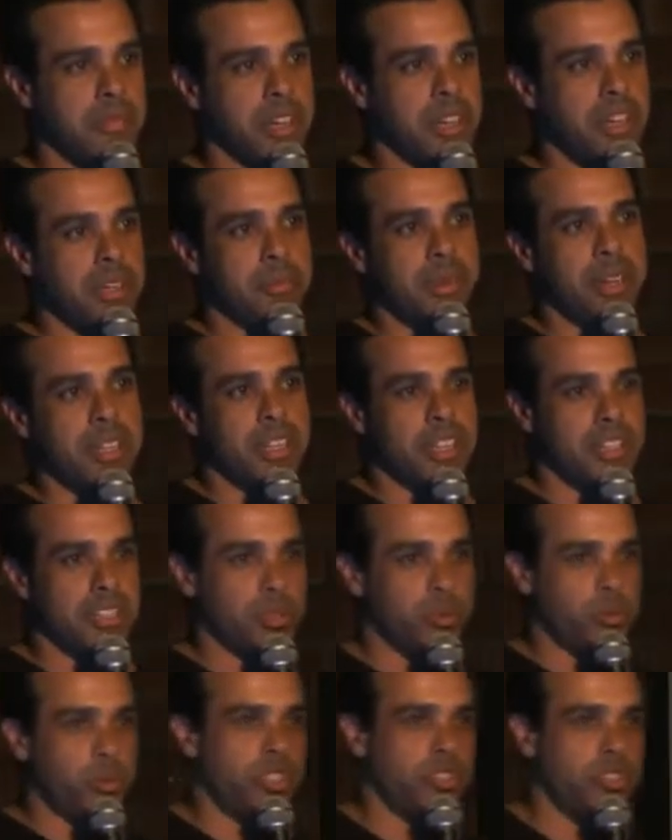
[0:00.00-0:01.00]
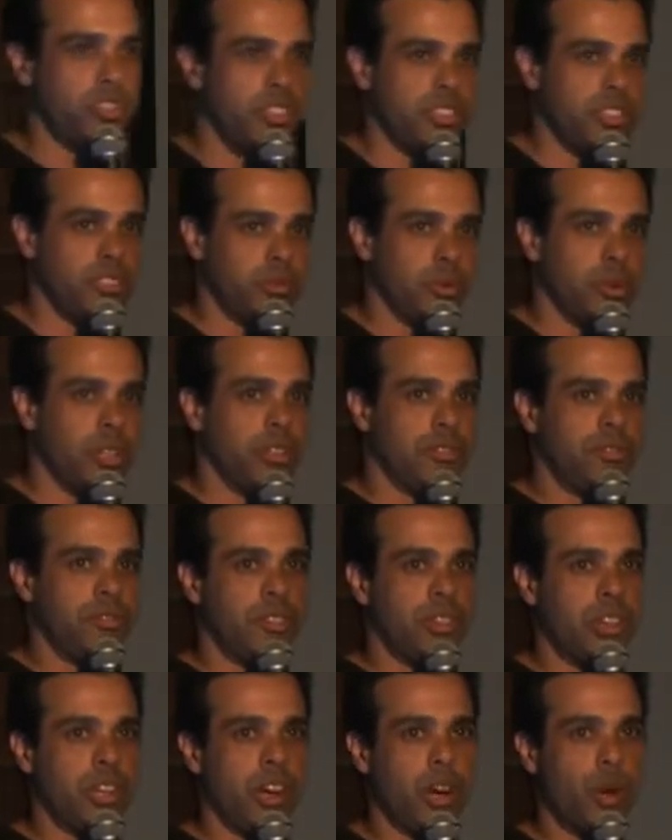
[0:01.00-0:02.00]
And my next question is, well,
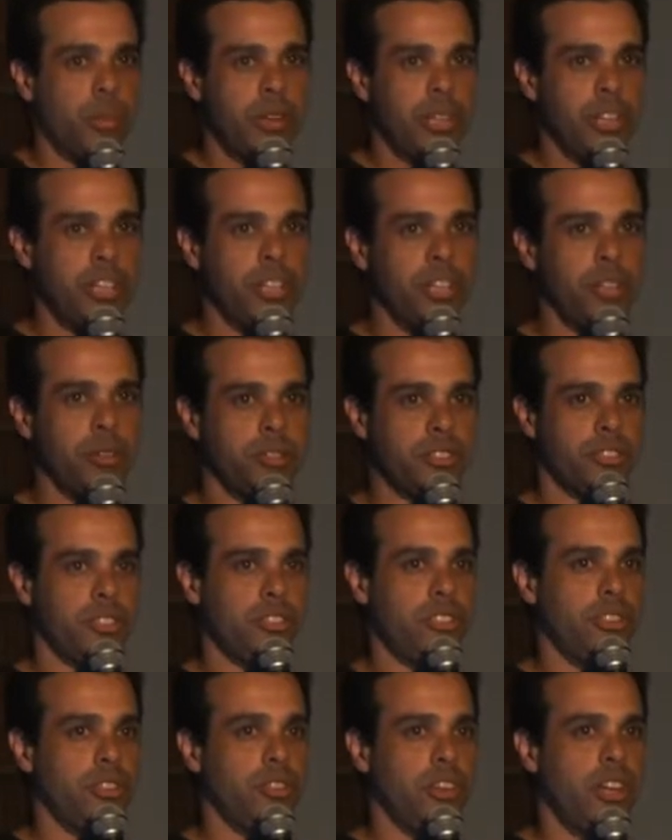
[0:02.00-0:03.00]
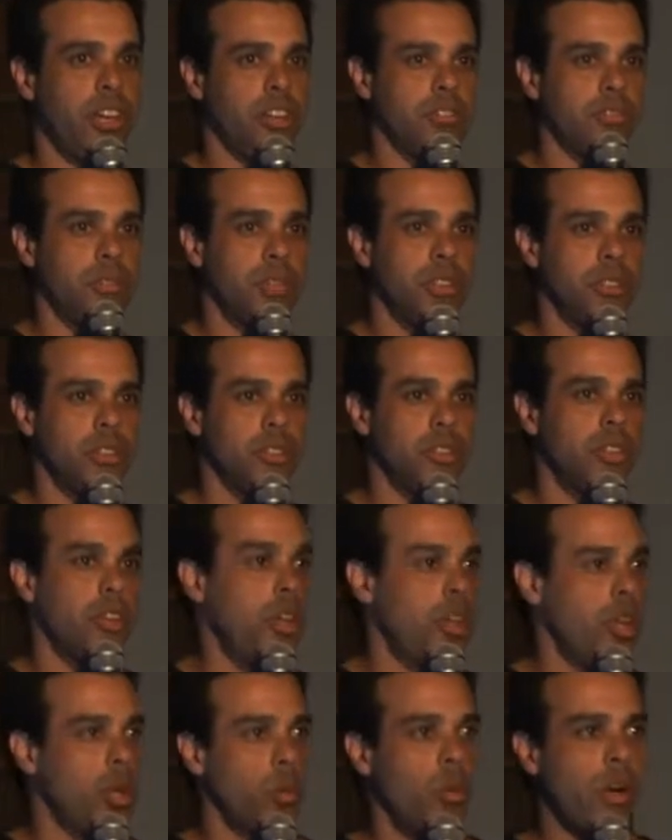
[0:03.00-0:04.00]
how many users do you have? Well,
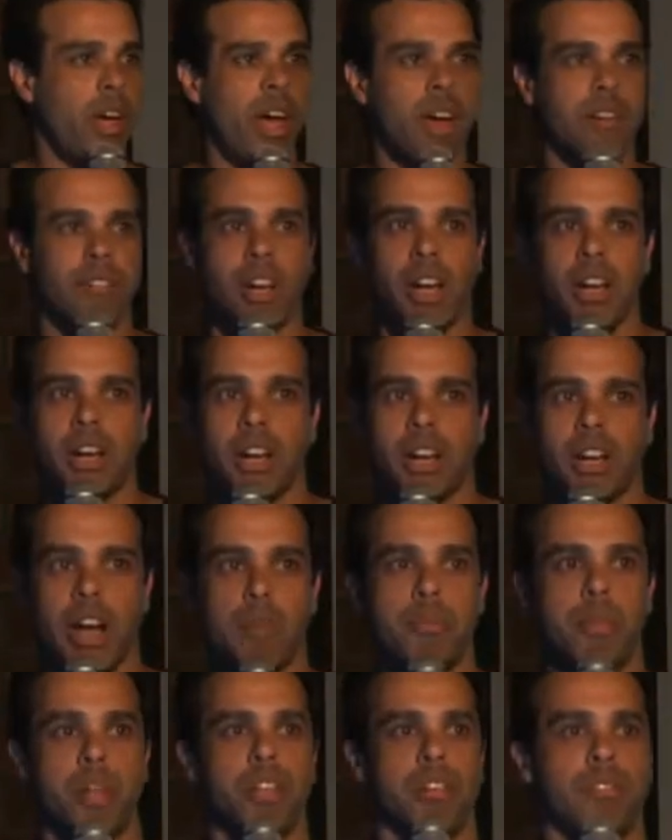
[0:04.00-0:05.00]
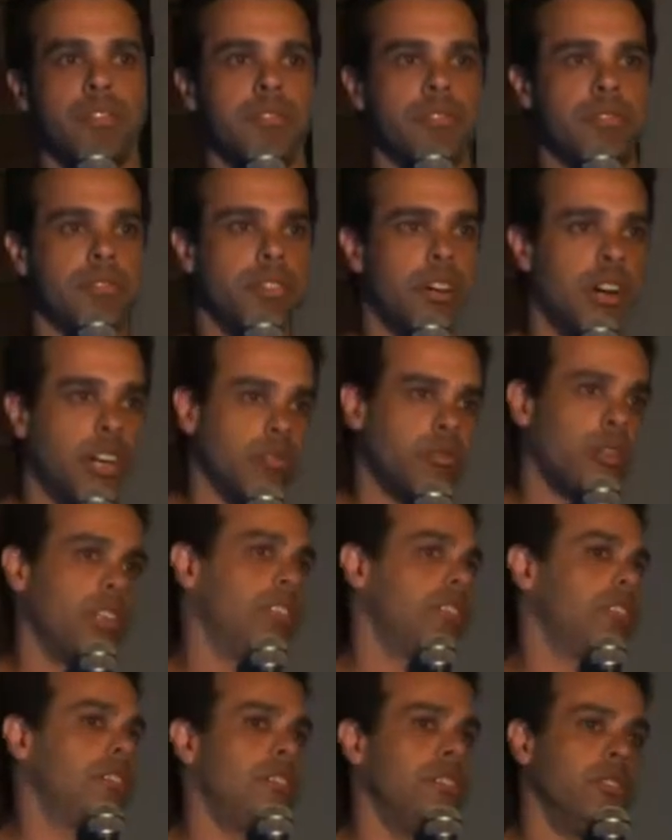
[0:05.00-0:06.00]
we have a couple of
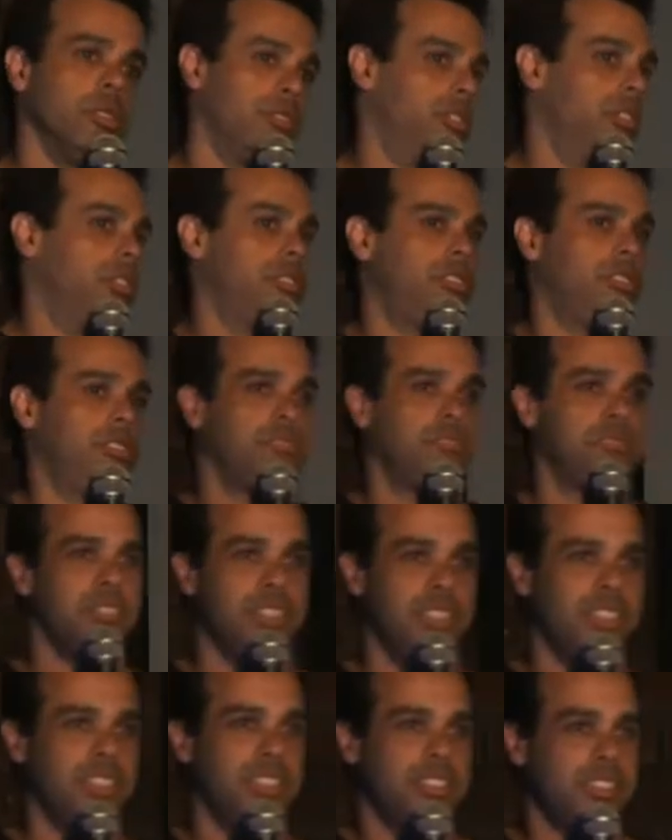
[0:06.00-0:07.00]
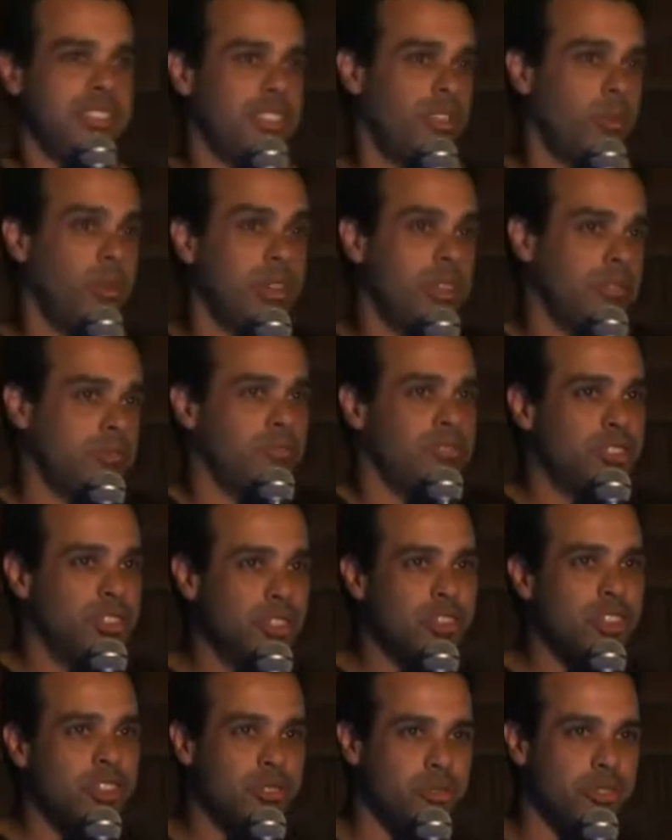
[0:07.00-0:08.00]
hundred users. And I said, well,
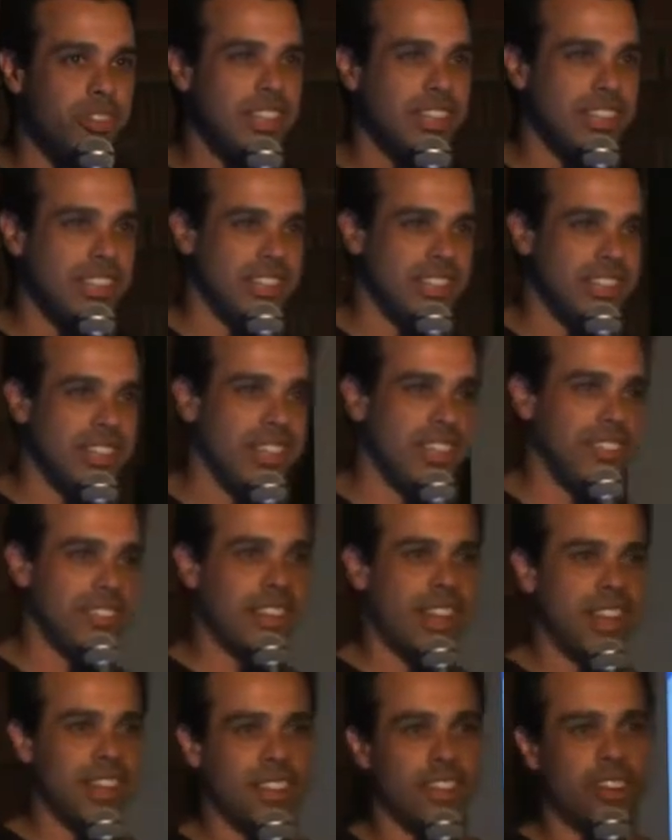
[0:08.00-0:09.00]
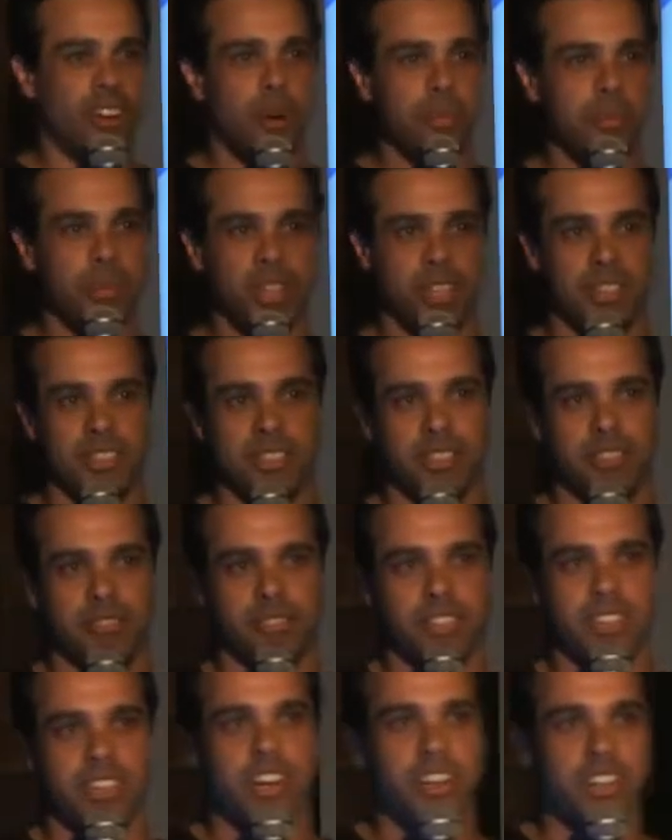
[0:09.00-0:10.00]
you don't really need that complex
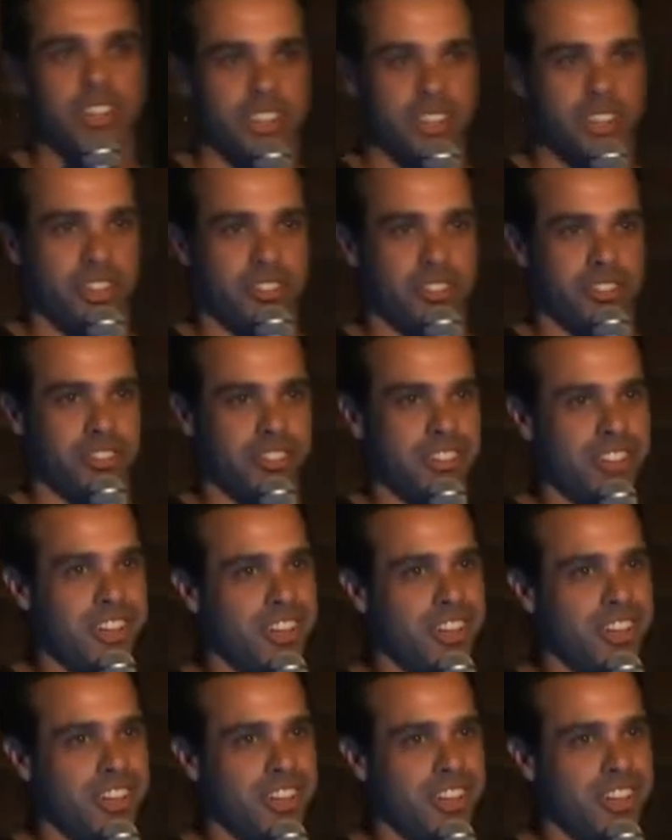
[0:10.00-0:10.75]
of an architecture.